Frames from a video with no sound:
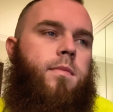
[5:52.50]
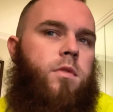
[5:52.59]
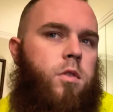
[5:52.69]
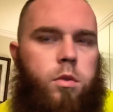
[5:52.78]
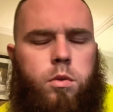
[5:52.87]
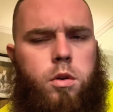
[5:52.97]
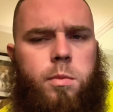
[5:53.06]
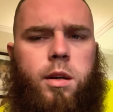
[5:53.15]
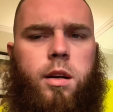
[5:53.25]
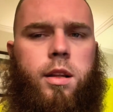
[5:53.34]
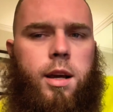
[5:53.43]
Don't quote me
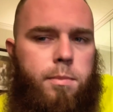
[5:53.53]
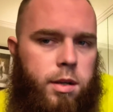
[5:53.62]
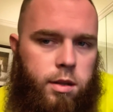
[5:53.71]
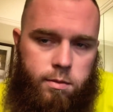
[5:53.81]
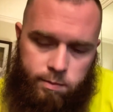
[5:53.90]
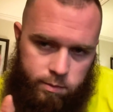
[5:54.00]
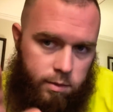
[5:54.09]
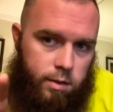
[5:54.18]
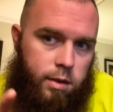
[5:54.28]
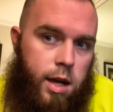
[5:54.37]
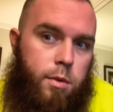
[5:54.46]
on that, but
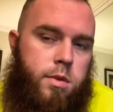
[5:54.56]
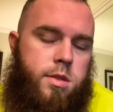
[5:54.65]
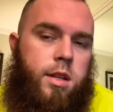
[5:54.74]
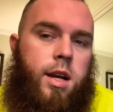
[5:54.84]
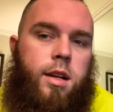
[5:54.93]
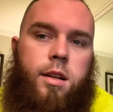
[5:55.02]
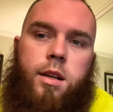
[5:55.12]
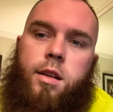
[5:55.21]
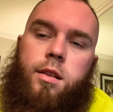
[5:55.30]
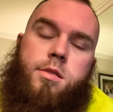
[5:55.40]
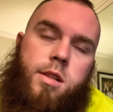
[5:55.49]
that was the
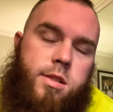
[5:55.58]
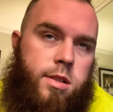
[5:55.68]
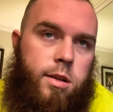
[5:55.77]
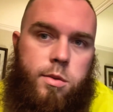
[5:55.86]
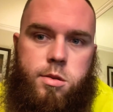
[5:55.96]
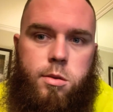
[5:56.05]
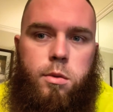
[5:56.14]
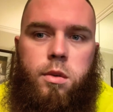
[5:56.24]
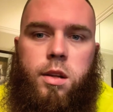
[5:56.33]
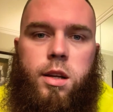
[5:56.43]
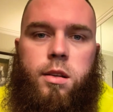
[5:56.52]
idea, and she said it was cool
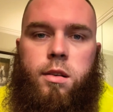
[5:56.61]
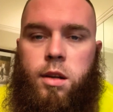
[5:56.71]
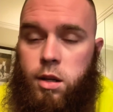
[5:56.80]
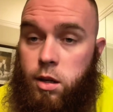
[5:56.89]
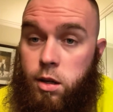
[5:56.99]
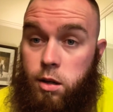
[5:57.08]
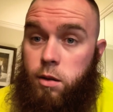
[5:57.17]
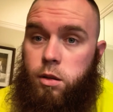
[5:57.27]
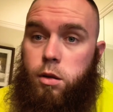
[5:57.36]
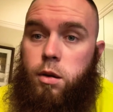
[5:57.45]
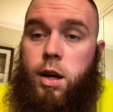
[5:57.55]
to let
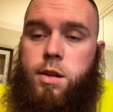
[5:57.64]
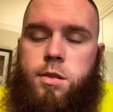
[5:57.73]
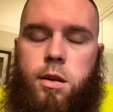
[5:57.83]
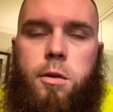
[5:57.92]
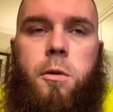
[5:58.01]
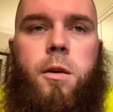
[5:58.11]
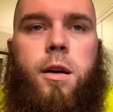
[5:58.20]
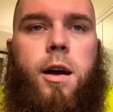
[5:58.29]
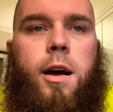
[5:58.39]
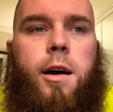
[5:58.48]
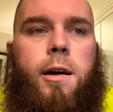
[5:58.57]
you guys know,
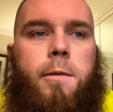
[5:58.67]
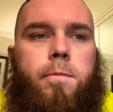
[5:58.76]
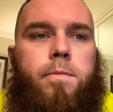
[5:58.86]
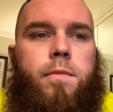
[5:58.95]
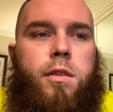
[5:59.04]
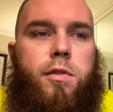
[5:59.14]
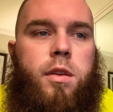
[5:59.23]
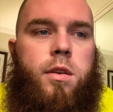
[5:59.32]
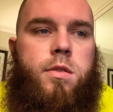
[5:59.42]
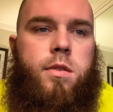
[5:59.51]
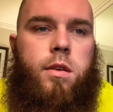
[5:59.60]
for
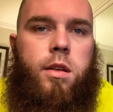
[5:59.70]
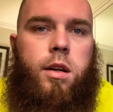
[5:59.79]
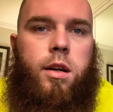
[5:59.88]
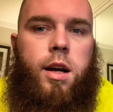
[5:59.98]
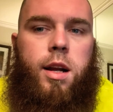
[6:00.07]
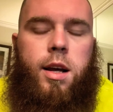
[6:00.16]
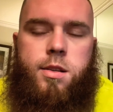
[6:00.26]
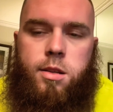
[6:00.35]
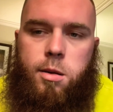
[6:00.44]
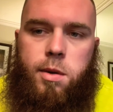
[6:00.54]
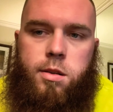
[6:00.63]
those of you that are kind of
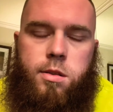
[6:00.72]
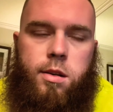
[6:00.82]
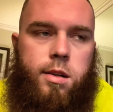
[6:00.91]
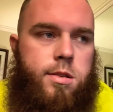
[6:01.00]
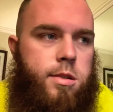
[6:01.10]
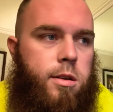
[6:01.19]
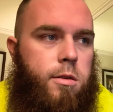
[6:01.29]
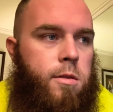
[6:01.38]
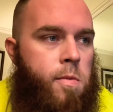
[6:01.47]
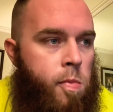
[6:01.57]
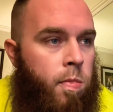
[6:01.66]
asking about trucks. So
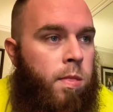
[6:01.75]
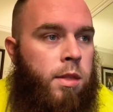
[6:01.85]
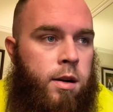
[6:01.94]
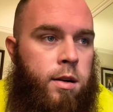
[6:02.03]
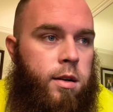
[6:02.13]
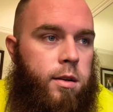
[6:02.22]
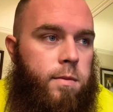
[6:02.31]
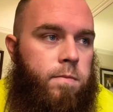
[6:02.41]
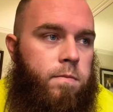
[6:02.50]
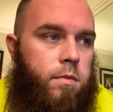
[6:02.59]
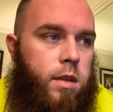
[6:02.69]

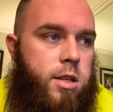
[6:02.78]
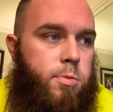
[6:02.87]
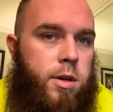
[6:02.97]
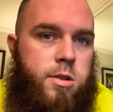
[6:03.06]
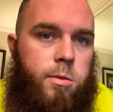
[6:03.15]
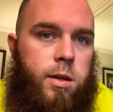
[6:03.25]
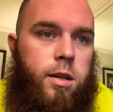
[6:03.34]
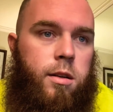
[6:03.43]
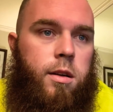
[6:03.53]
that's pretty sweet.